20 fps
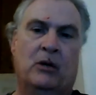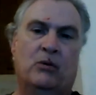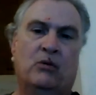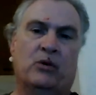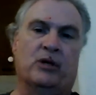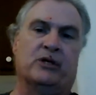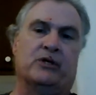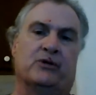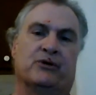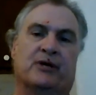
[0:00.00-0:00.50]

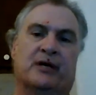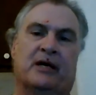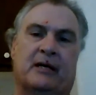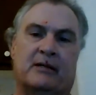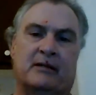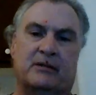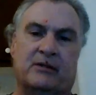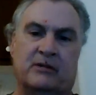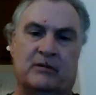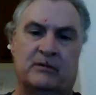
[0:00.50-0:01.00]
where you're
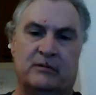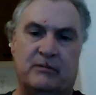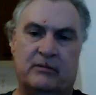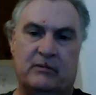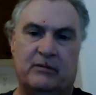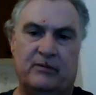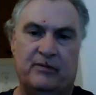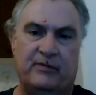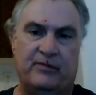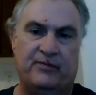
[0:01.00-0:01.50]
not,
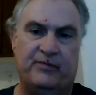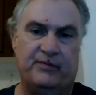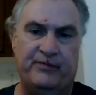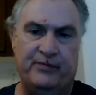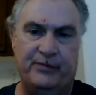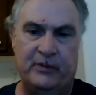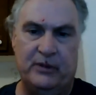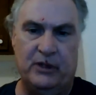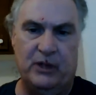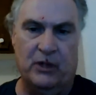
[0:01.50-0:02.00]

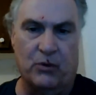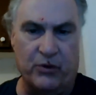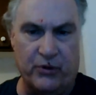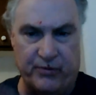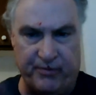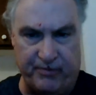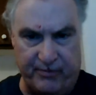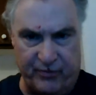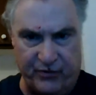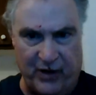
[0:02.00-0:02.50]
you know,
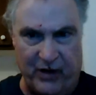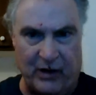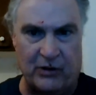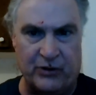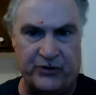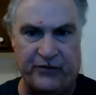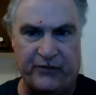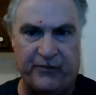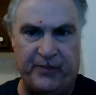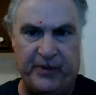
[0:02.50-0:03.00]
with
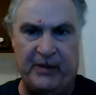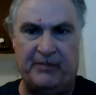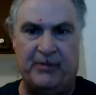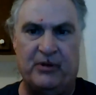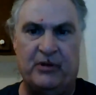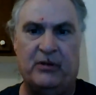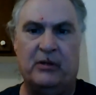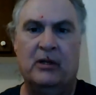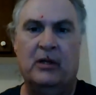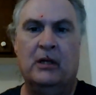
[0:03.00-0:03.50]
crowds of
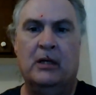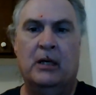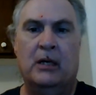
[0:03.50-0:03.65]
people,